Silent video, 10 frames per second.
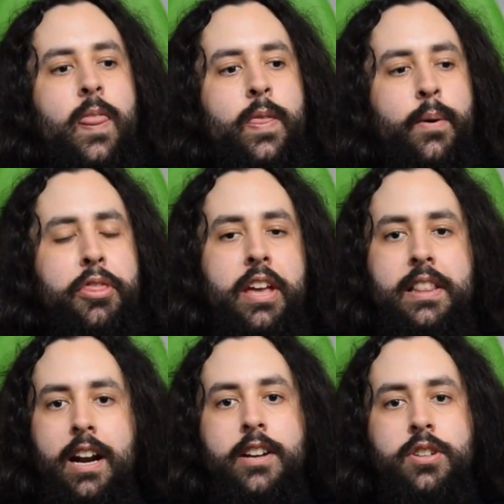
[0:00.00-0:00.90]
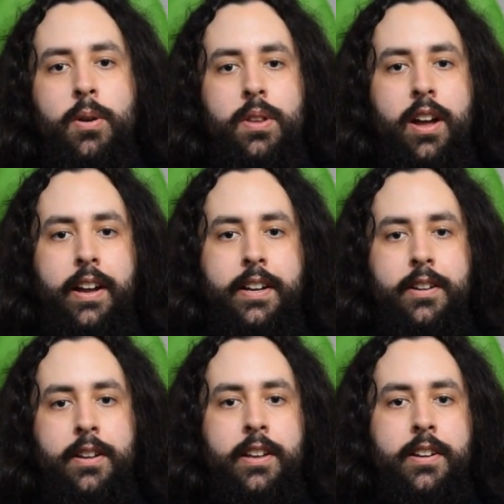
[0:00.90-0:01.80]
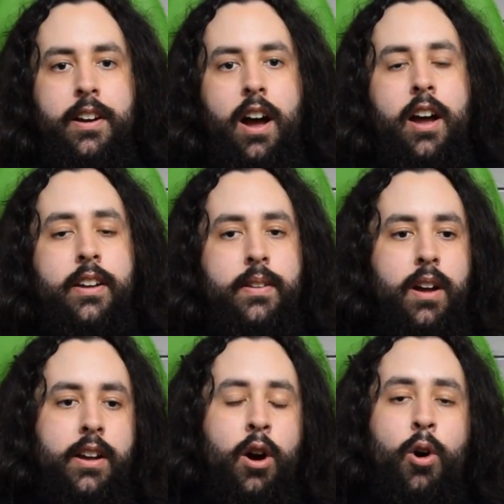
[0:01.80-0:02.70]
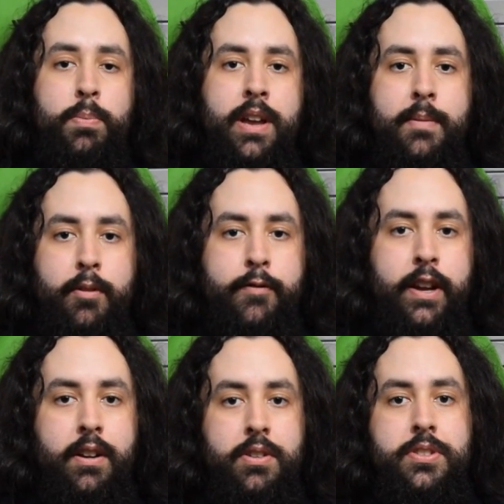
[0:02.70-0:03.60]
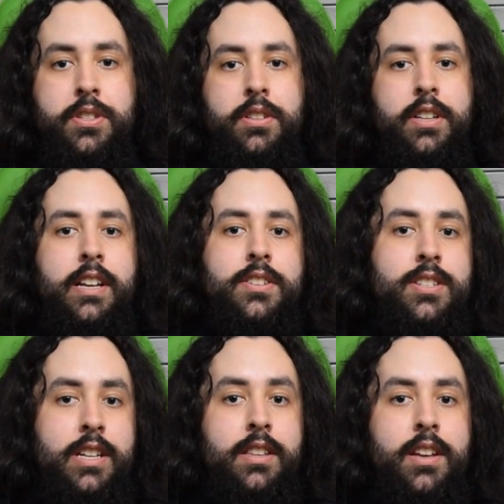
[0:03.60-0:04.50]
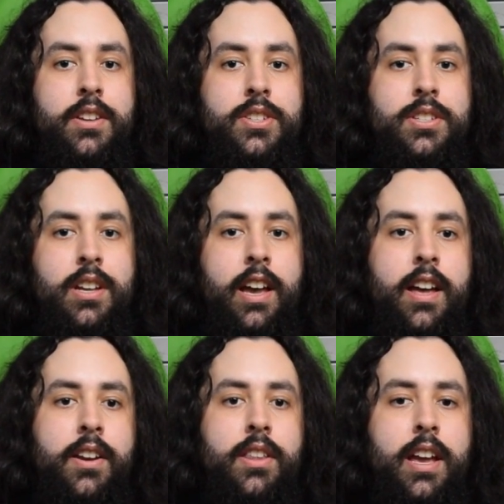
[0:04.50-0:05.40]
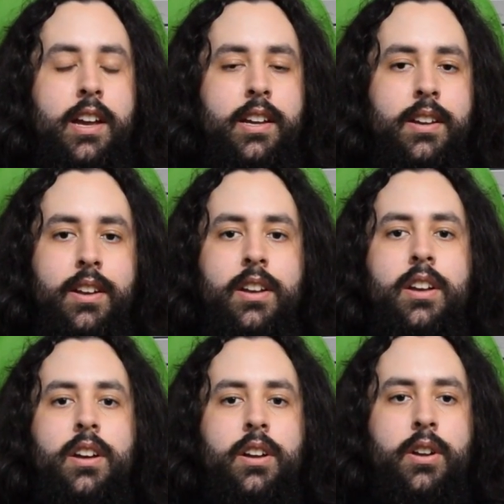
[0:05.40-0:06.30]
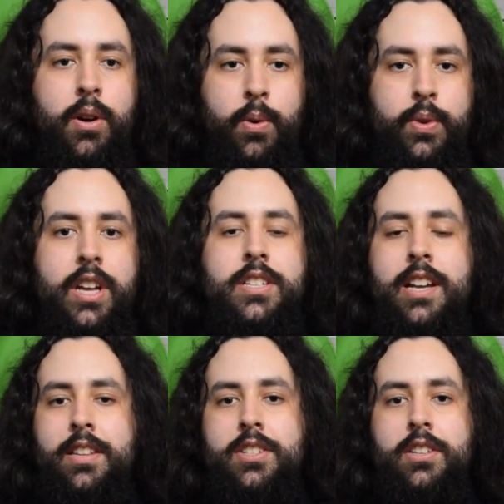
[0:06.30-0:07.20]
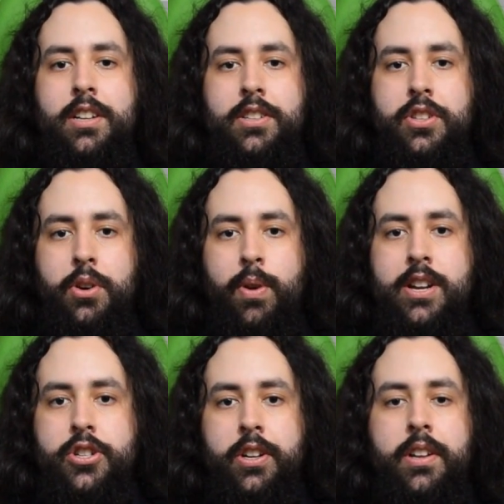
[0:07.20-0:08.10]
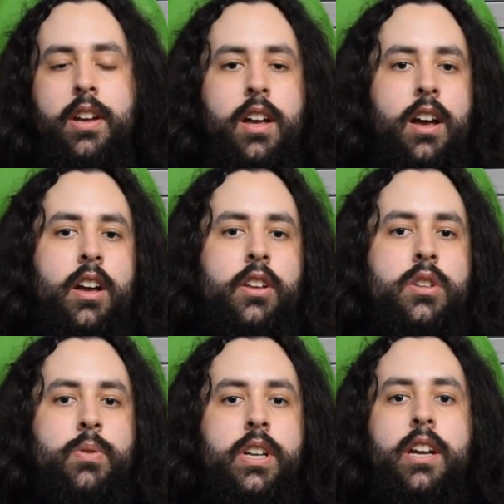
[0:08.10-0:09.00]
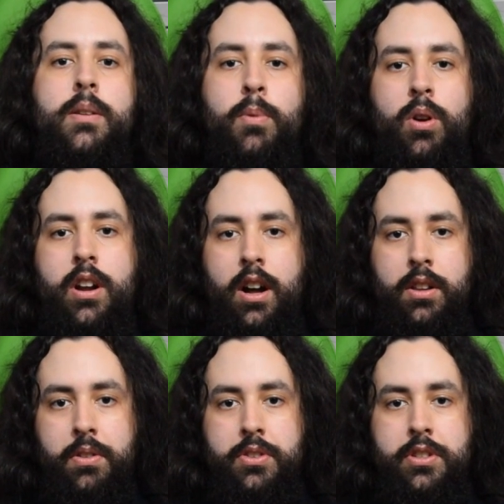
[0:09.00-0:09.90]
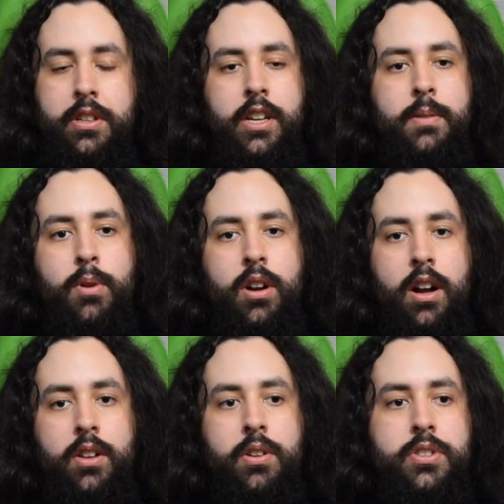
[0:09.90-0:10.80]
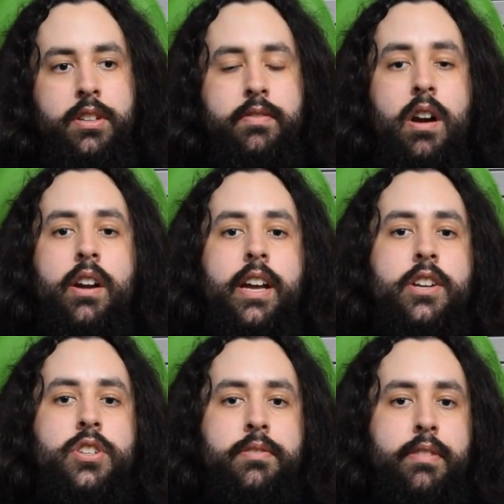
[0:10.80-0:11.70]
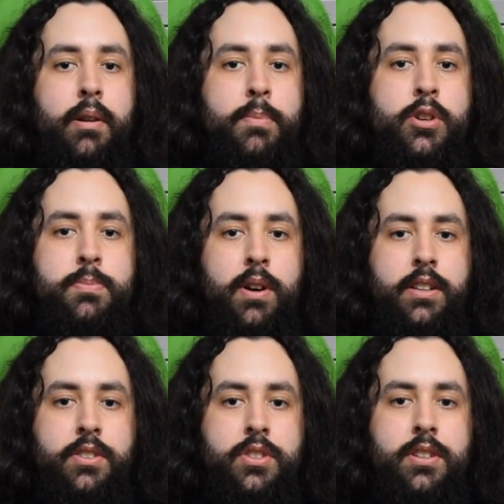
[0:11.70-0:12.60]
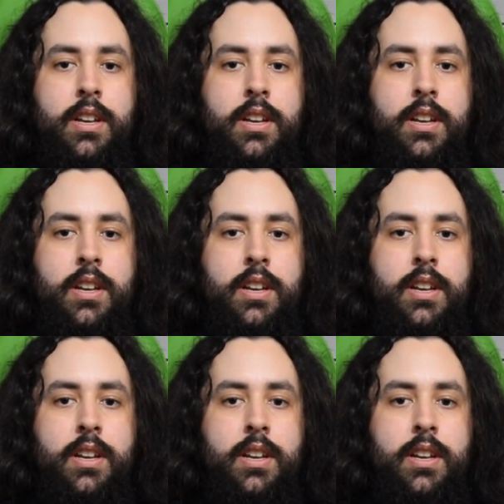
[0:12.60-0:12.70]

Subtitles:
The thing that I don't like, and I hope Gamer Fingers, they see this and they take this into consideration. You need more colors. You need more colors and variation for your push buttons.